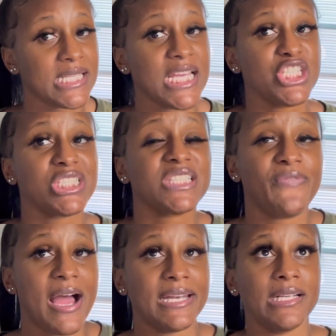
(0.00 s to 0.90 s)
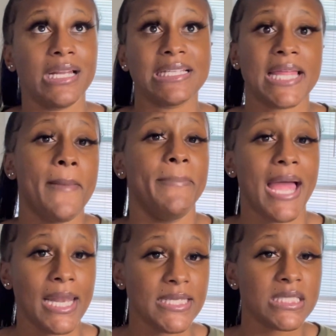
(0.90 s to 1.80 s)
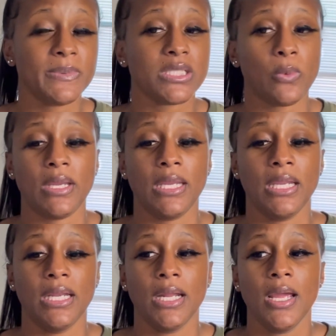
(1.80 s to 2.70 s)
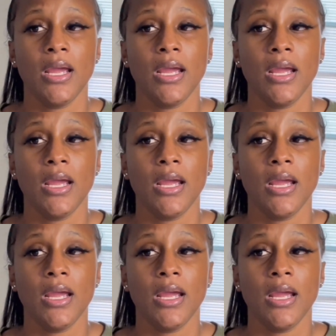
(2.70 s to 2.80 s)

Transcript: and just finding like that balance between